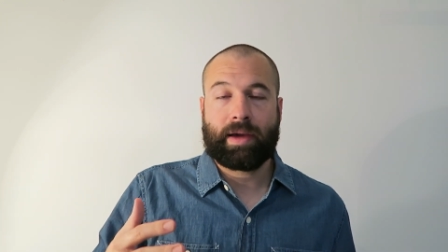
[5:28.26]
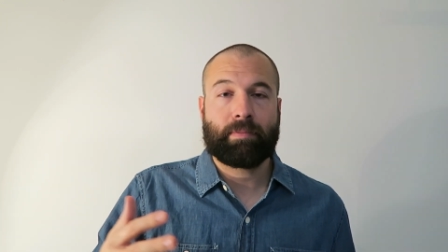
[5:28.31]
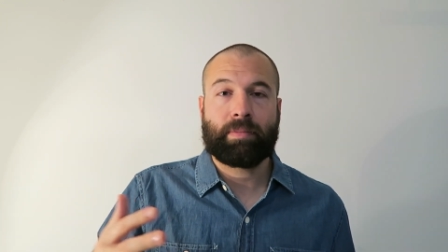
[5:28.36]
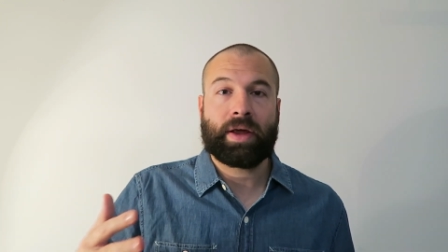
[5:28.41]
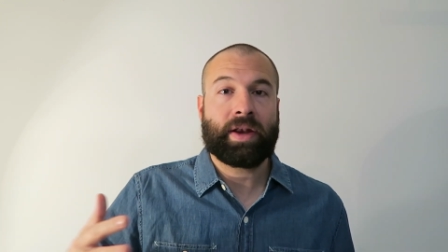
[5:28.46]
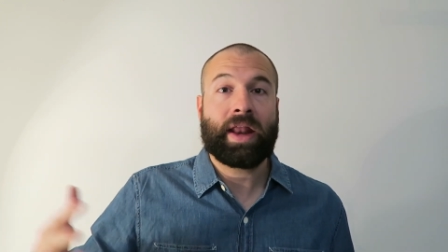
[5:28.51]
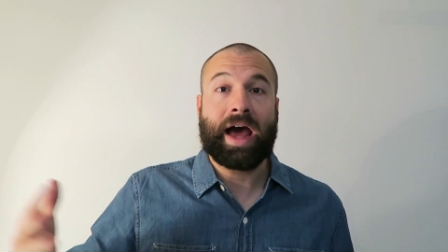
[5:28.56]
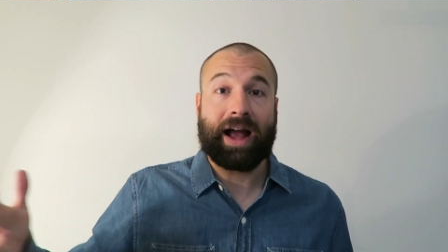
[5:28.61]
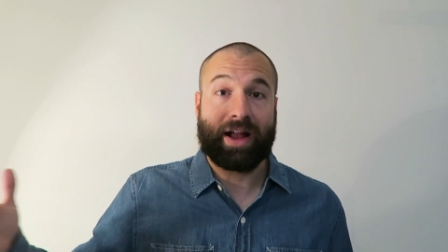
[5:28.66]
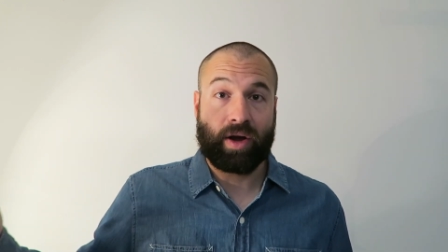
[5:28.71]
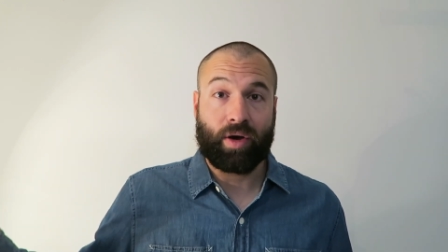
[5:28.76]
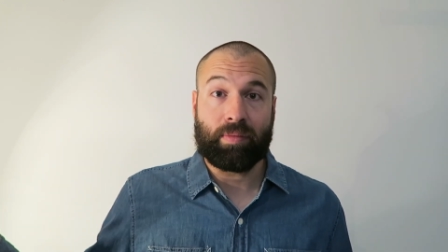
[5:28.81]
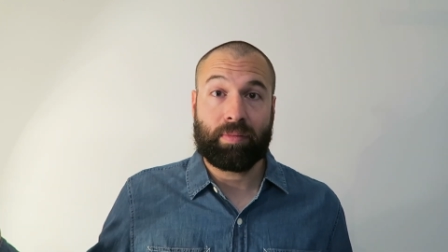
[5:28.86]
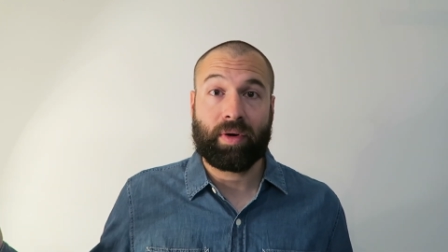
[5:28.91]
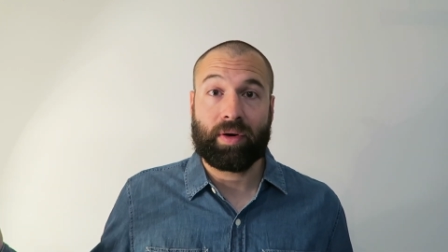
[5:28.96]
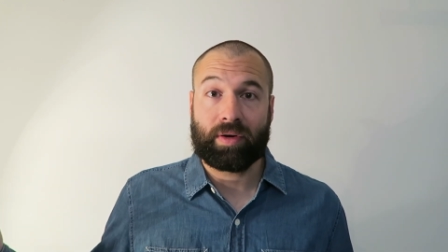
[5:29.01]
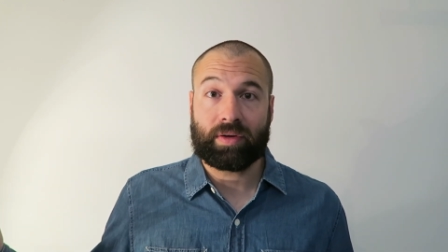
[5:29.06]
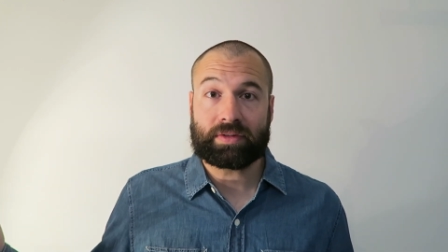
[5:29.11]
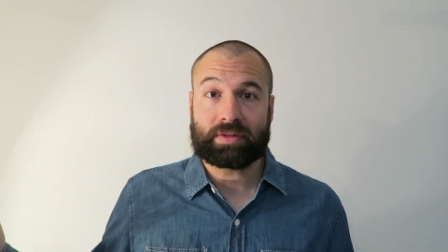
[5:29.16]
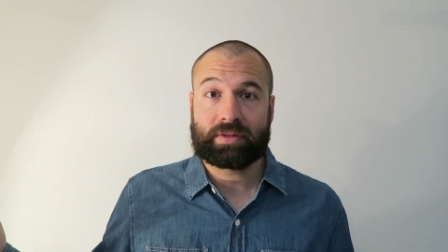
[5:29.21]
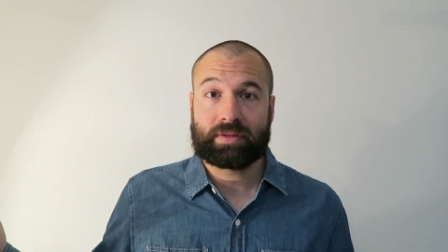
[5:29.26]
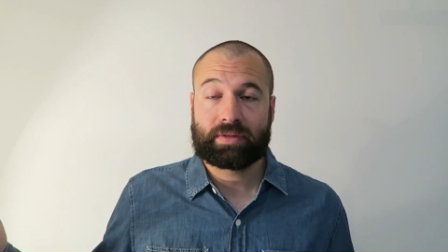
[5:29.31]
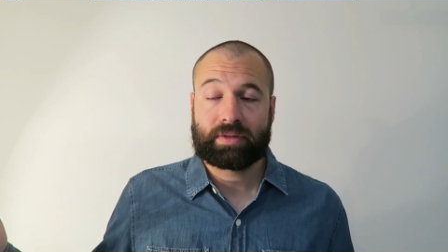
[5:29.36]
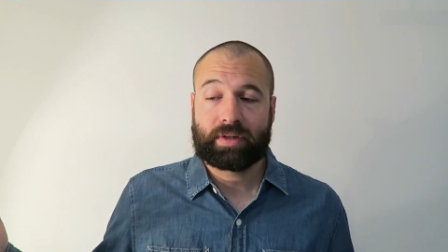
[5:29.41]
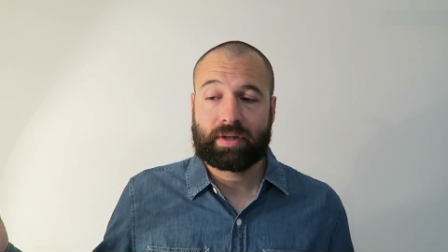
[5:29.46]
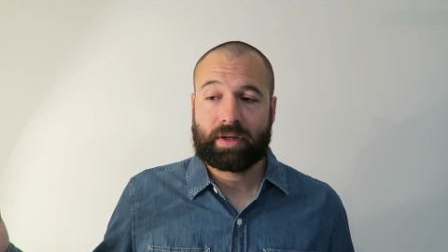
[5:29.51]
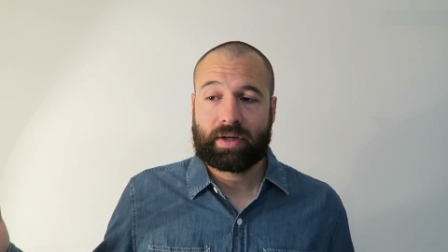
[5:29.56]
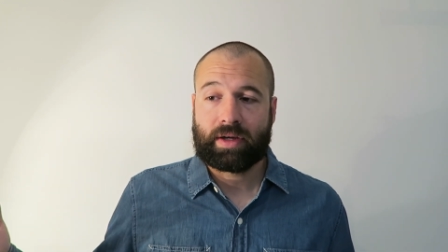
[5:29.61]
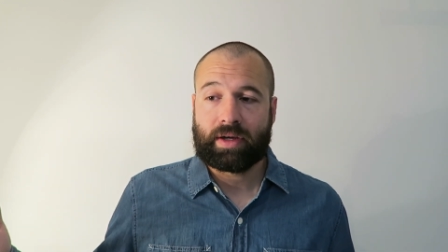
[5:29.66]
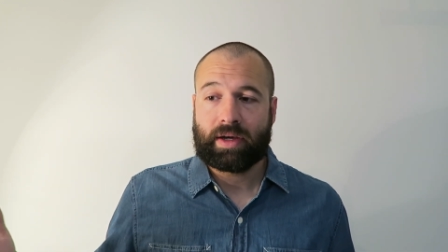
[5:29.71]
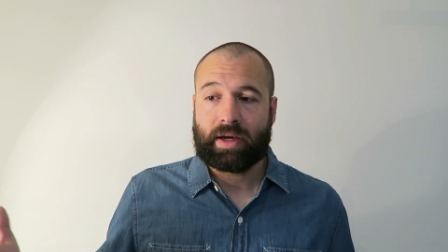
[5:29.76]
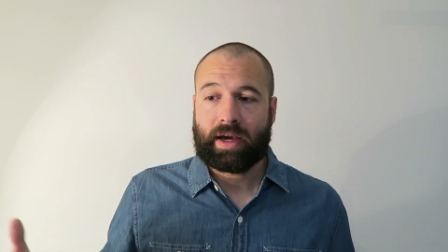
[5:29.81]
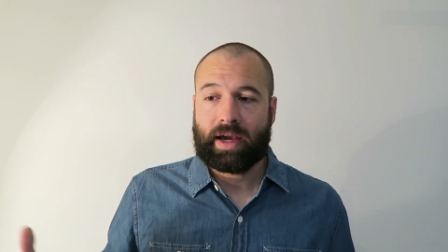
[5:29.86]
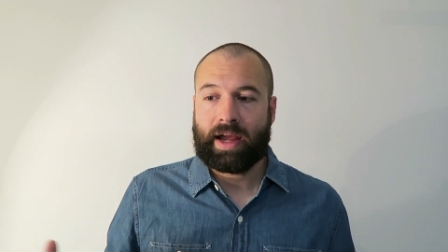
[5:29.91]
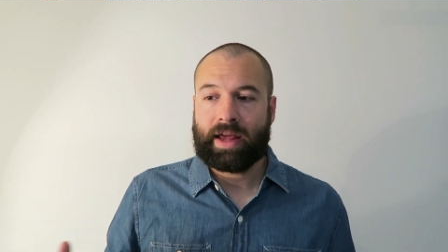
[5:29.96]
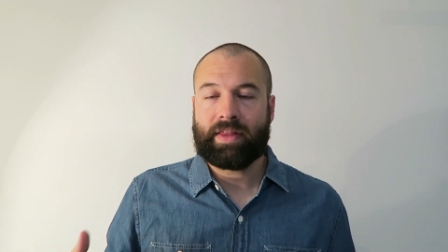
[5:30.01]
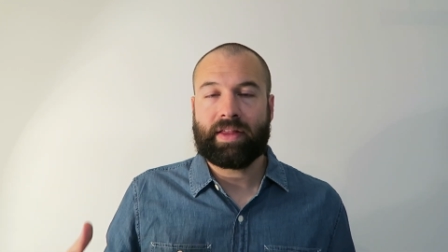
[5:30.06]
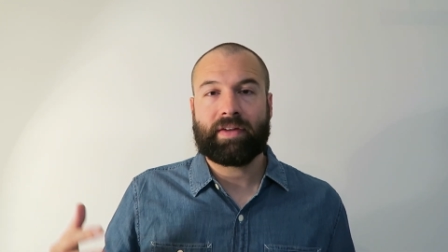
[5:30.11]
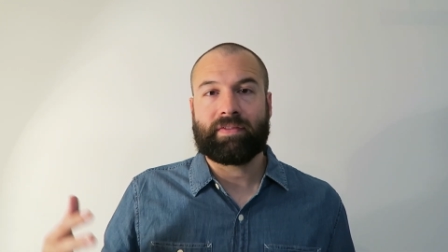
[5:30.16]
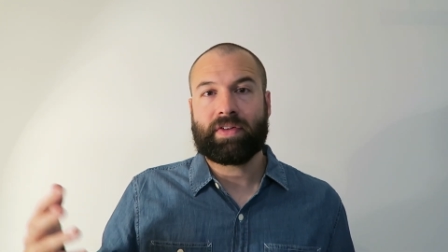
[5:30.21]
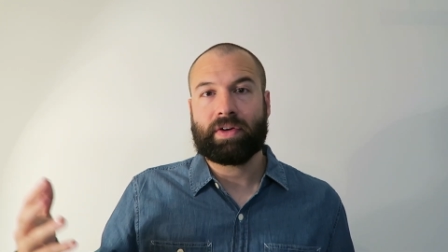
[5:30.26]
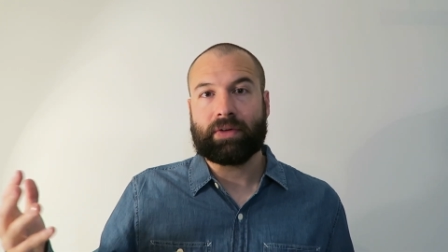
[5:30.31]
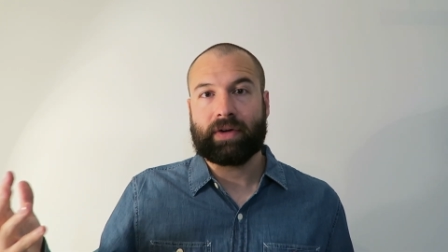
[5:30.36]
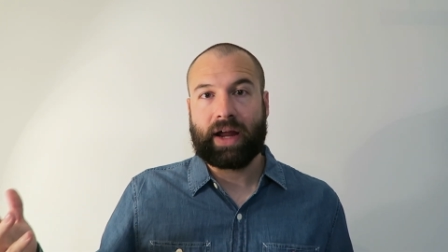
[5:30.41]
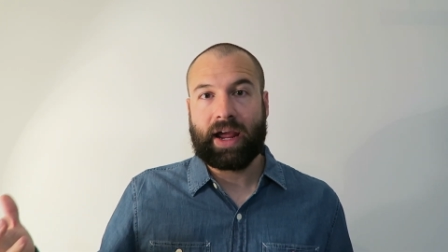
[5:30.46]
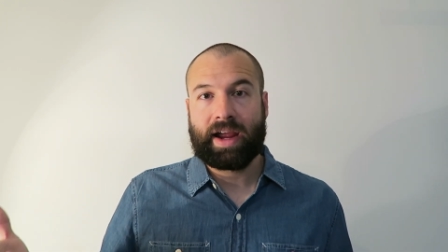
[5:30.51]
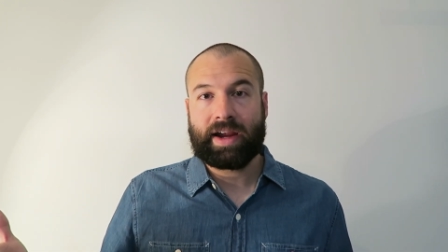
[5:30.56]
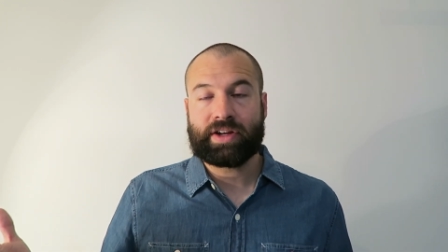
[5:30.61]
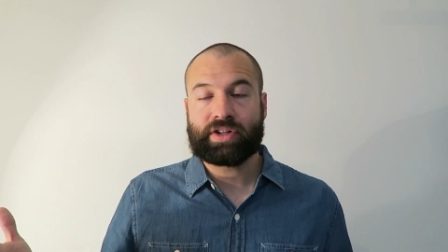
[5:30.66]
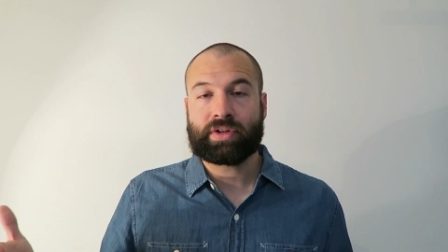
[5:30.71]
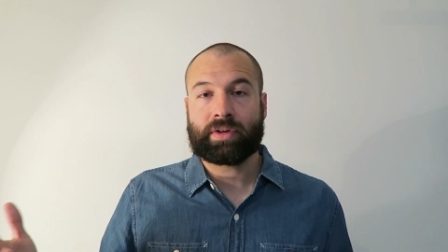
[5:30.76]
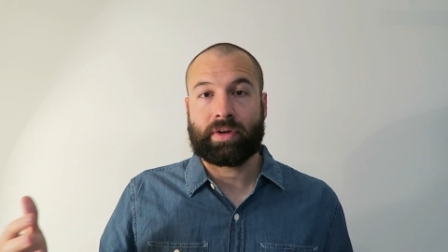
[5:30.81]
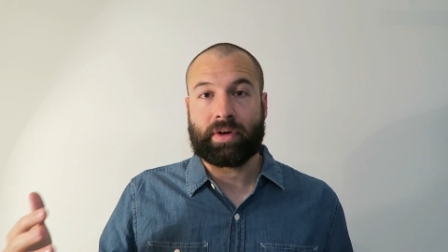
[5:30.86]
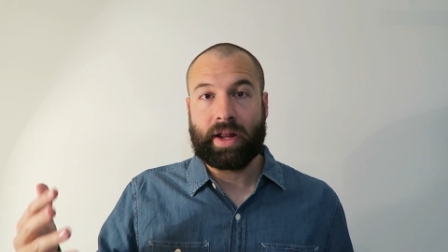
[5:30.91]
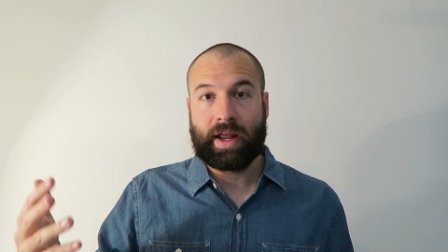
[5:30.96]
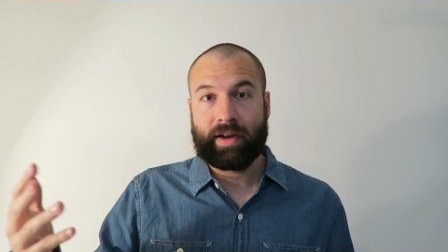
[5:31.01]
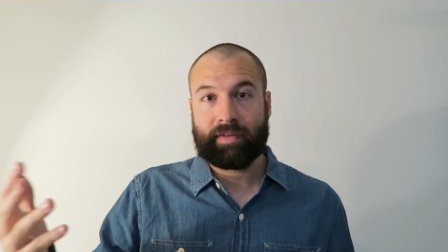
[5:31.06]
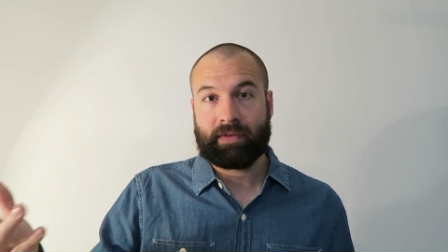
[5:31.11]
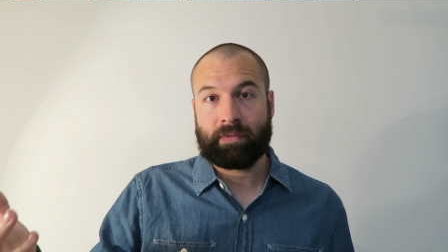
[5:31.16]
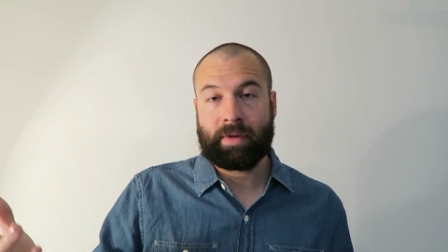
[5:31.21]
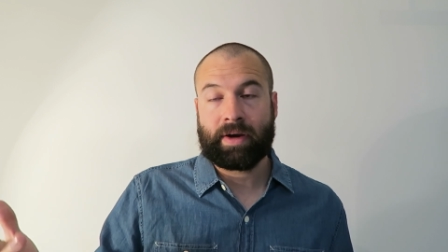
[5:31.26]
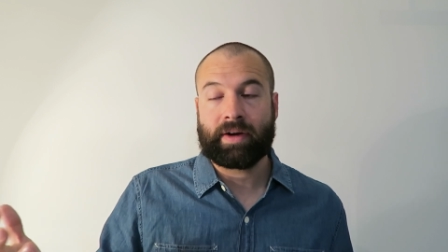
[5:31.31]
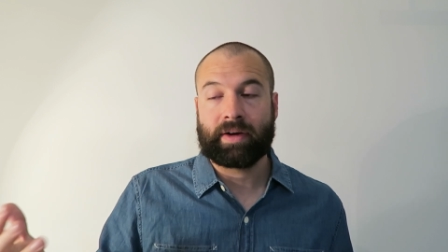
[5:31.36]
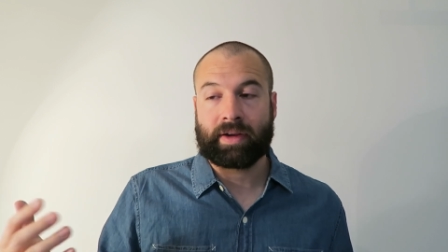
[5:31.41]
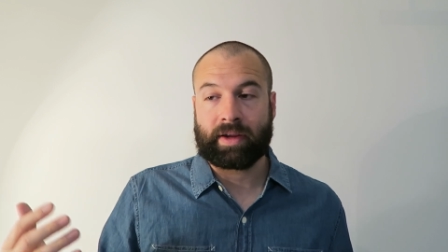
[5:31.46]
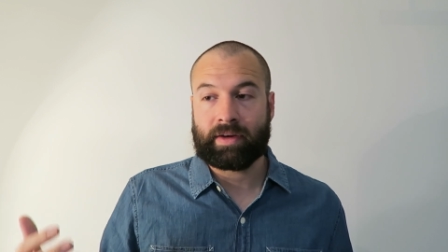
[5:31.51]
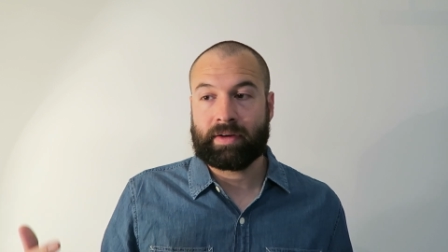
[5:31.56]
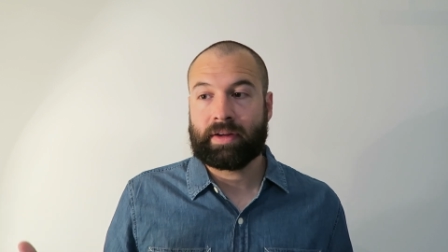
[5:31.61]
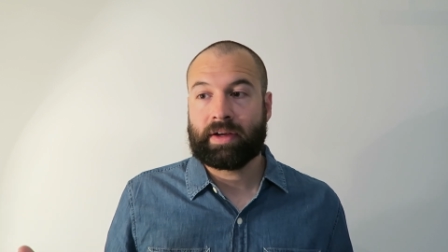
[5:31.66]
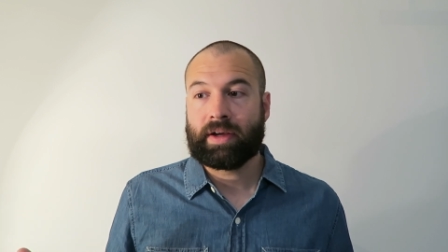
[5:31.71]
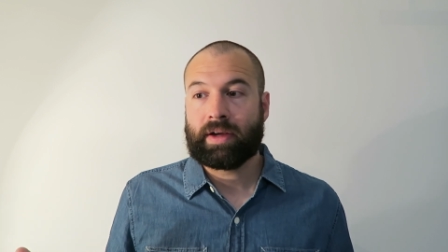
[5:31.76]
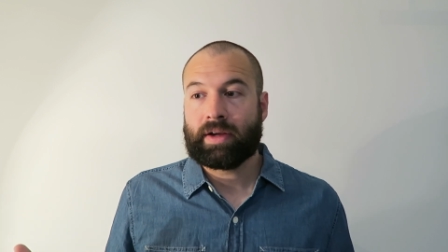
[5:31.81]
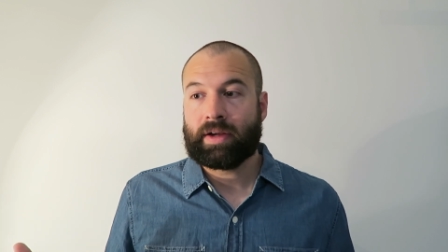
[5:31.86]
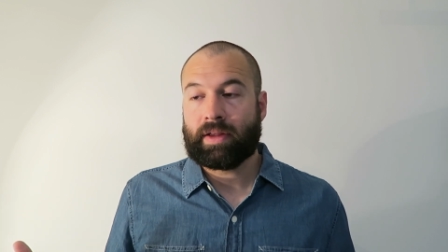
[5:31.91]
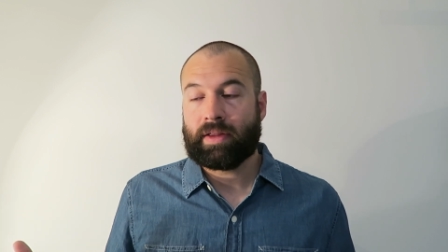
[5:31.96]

but not go bald. And if you're Asian or Native American,